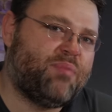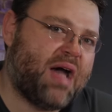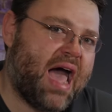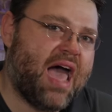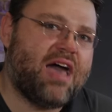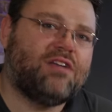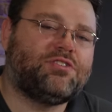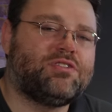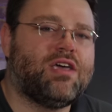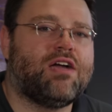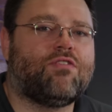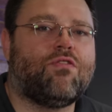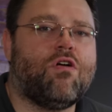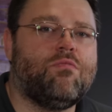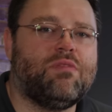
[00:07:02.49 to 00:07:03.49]
patch
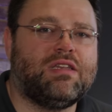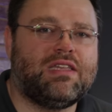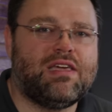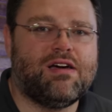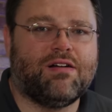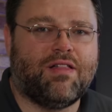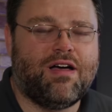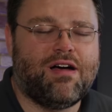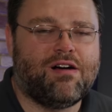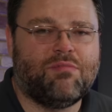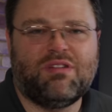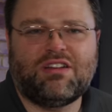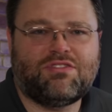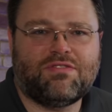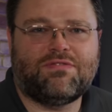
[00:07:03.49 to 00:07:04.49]
that Chroma
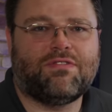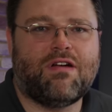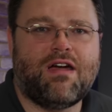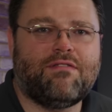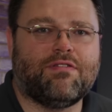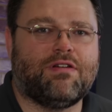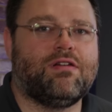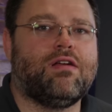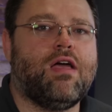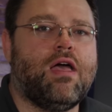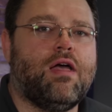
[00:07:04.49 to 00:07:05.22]
DLL, but it took forever.